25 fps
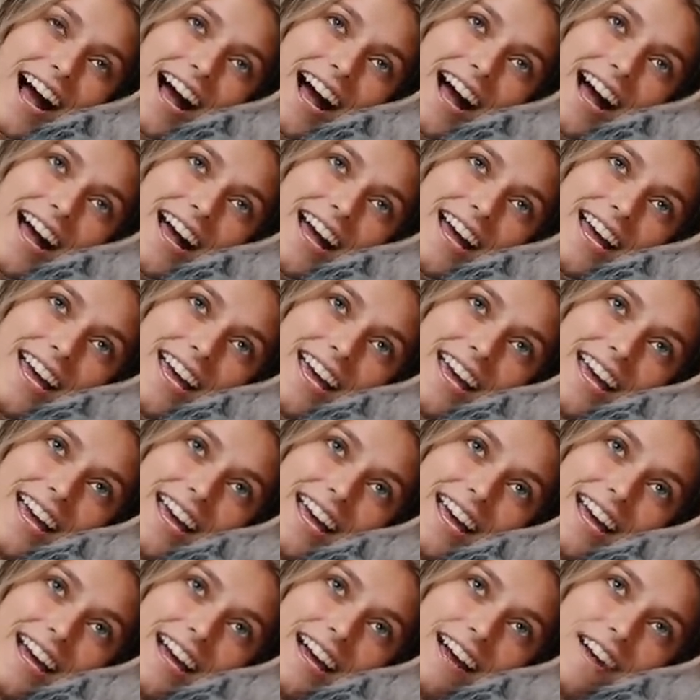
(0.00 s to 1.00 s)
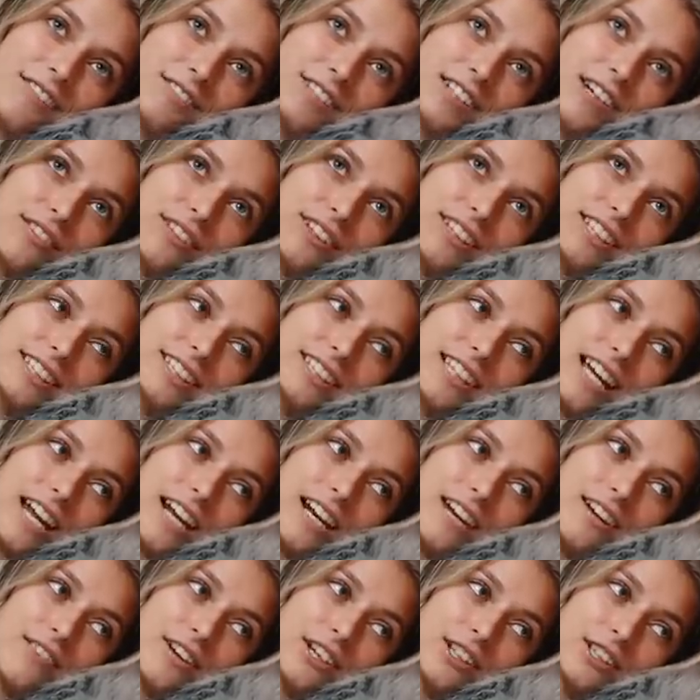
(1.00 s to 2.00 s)
I have definitely
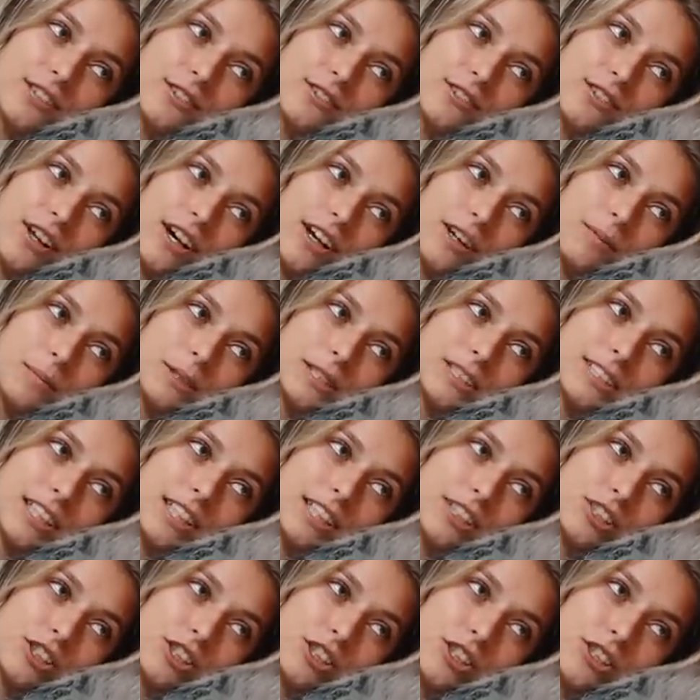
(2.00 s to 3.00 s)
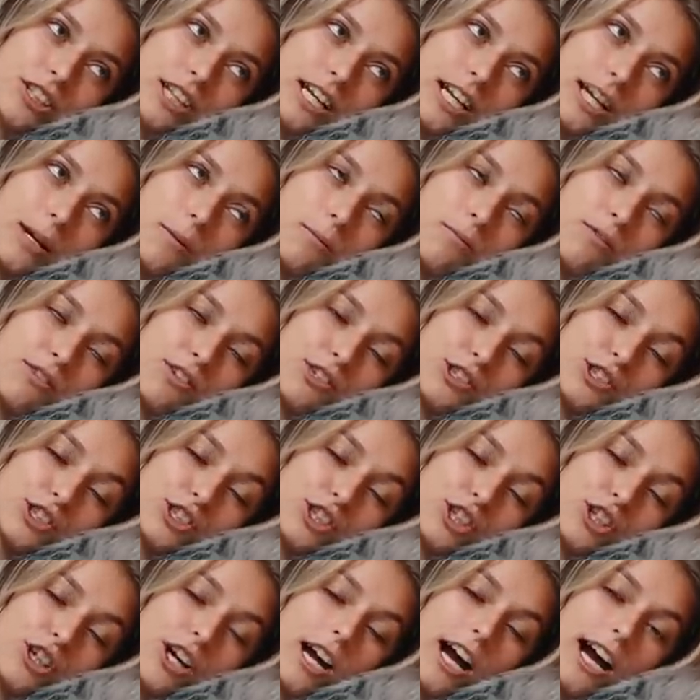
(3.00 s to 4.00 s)
decided if I do Vlogmas next year that I'm for
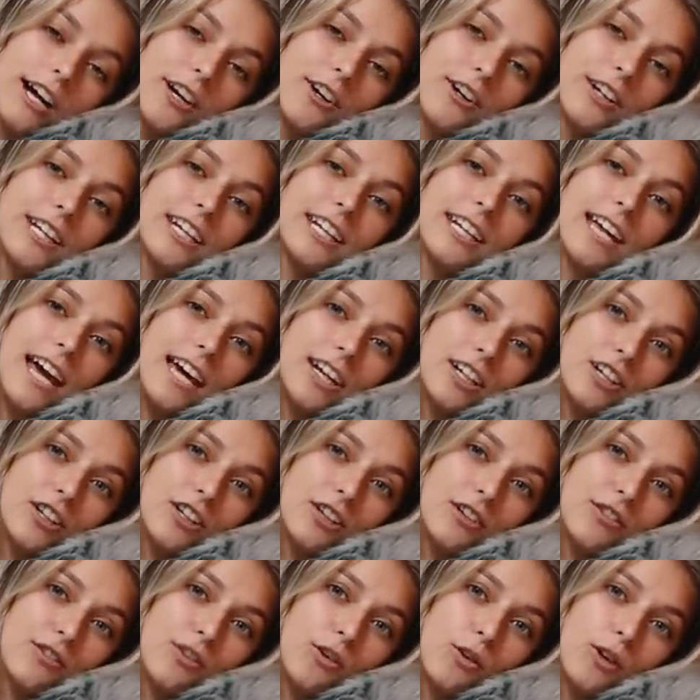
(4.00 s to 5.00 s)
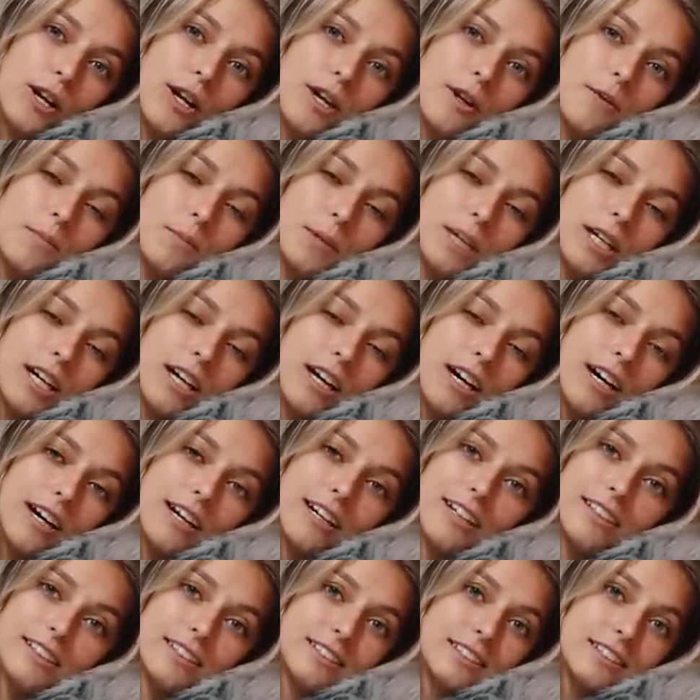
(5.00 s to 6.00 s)
sure hiring an editor for it
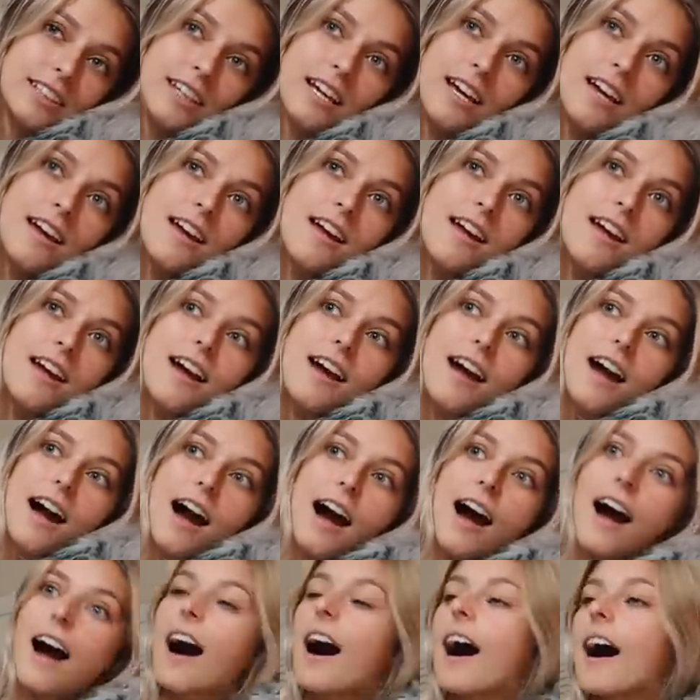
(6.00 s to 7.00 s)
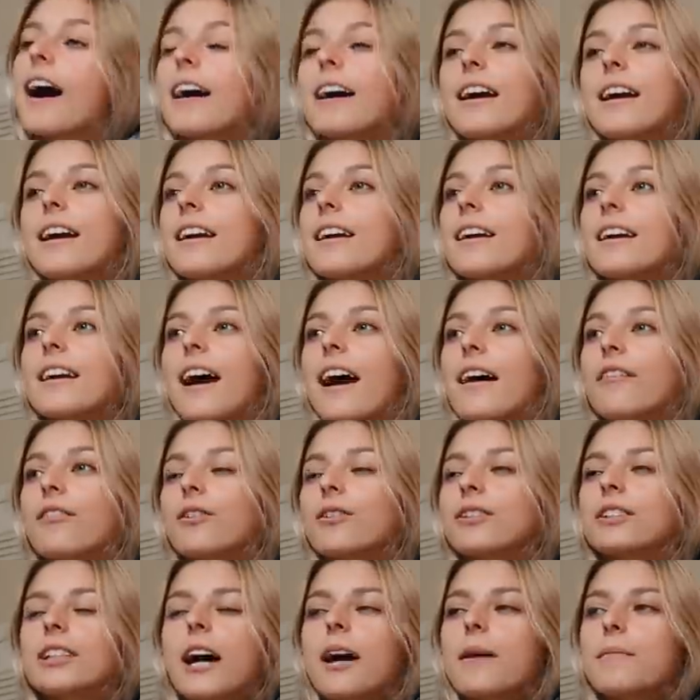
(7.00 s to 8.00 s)
because I,
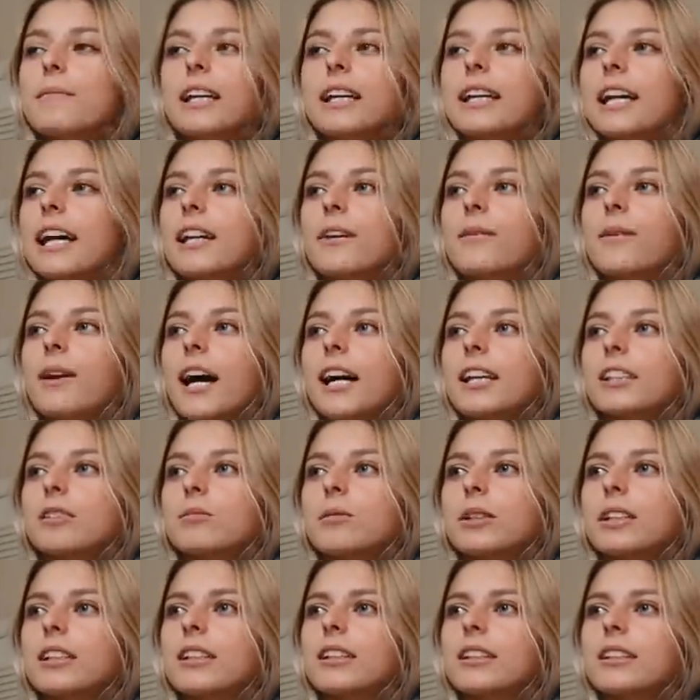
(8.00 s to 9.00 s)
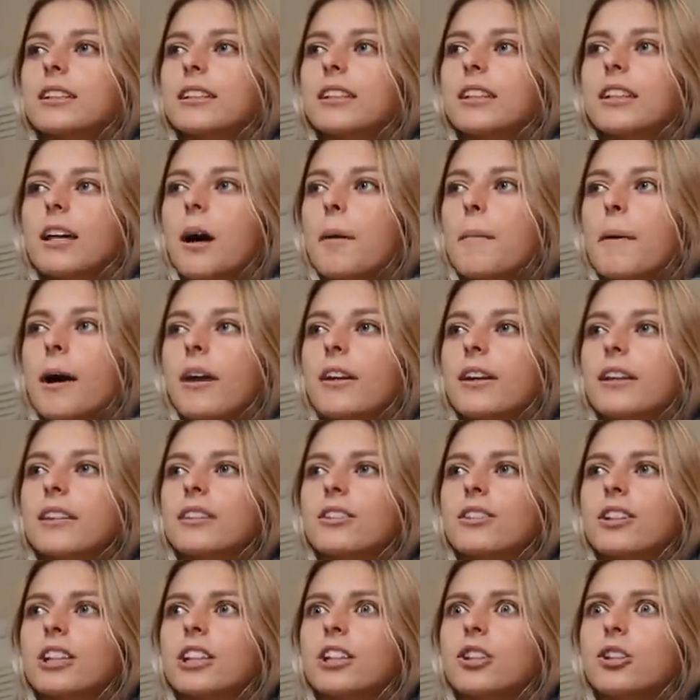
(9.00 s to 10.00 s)
every time like anyone asks me about it,
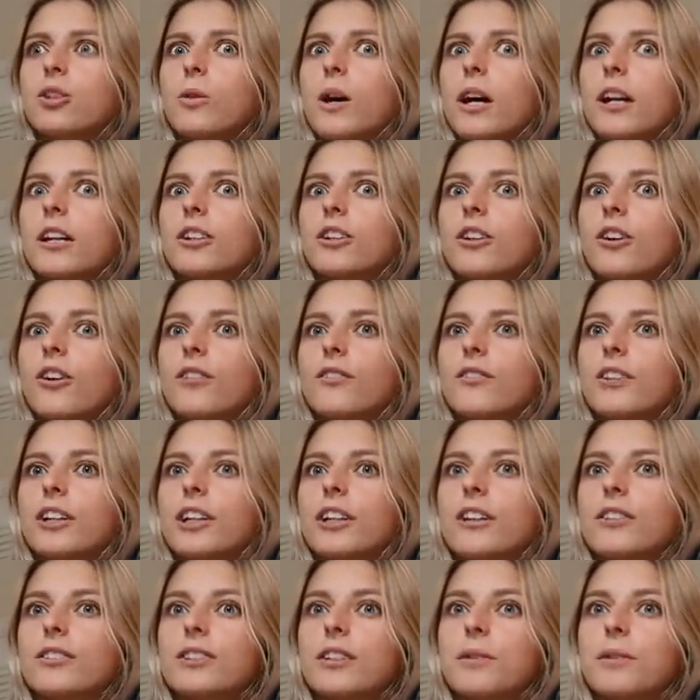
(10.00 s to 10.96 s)
they're like, you edit your own videos?